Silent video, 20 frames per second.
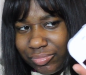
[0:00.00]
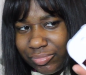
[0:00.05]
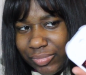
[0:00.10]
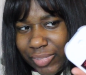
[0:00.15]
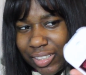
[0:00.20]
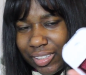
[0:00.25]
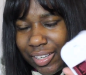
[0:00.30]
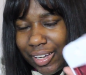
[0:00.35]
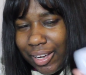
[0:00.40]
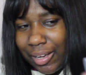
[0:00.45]

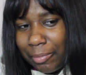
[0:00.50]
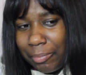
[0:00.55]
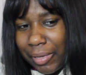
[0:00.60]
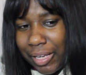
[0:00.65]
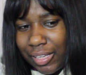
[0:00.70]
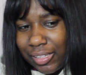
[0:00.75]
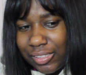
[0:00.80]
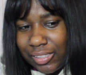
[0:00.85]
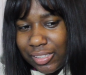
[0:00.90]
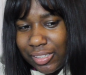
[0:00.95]
And yeah, I
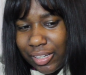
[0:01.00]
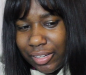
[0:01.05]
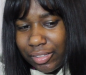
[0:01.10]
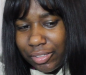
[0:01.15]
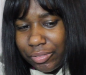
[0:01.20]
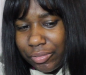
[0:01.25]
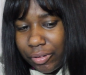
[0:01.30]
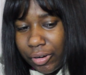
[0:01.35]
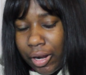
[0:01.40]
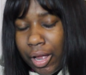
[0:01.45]
paid ten
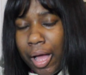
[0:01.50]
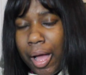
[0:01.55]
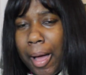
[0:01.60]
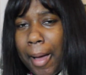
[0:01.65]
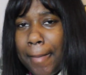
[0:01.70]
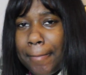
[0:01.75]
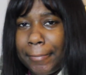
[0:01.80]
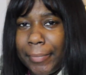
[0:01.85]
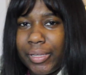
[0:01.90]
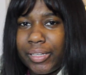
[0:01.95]
dollars for it.
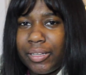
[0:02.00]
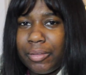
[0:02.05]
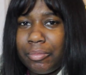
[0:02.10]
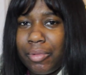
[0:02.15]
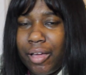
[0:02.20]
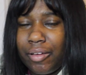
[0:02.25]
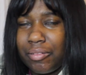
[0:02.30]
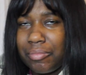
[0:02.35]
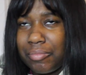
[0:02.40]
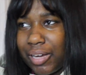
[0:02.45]
But the
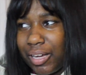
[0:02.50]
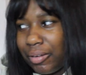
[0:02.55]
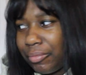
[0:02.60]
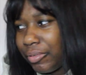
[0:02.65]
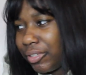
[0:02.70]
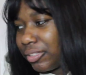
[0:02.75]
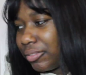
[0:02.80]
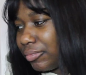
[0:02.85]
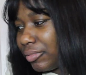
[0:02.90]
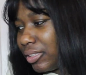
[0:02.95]
Bath and Body
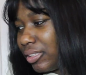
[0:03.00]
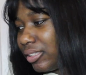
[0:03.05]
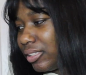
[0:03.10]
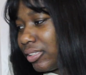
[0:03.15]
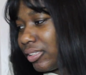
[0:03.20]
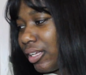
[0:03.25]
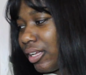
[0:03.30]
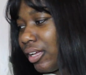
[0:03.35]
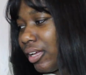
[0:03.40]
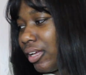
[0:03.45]
Works one's